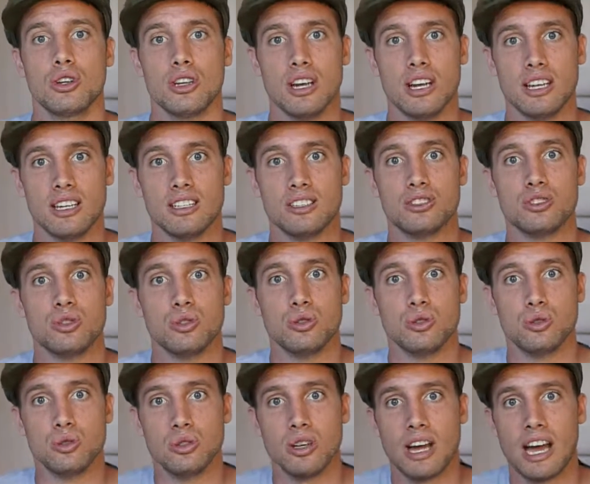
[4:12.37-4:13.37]

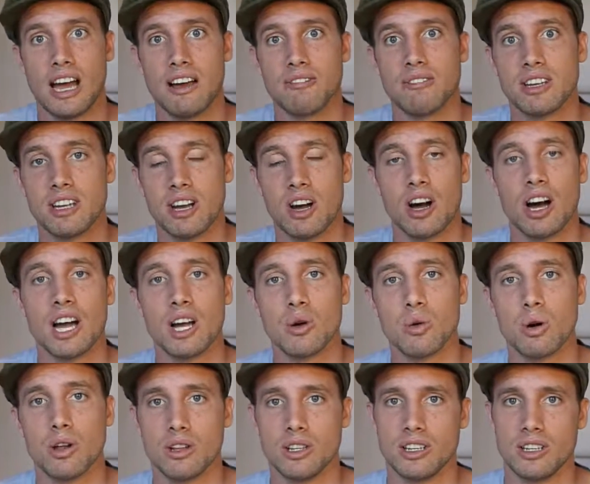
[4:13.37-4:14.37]
into having high
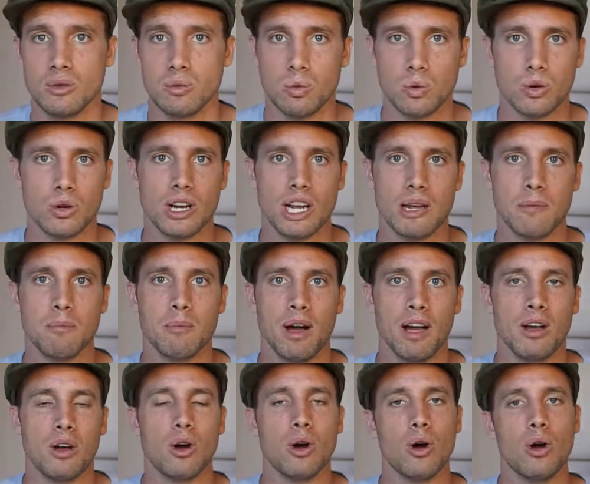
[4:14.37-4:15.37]
quality water in my
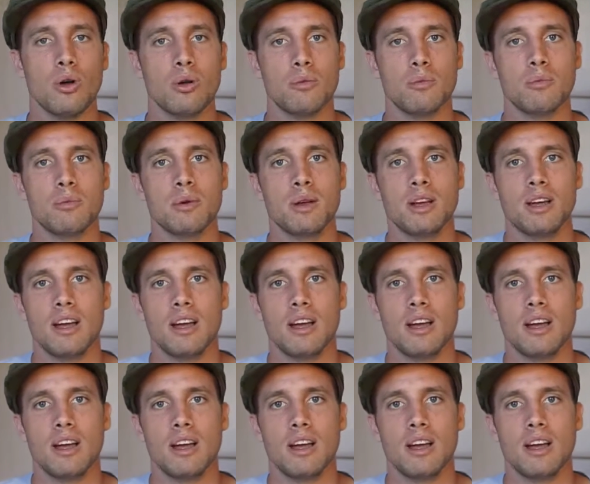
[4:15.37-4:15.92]
home.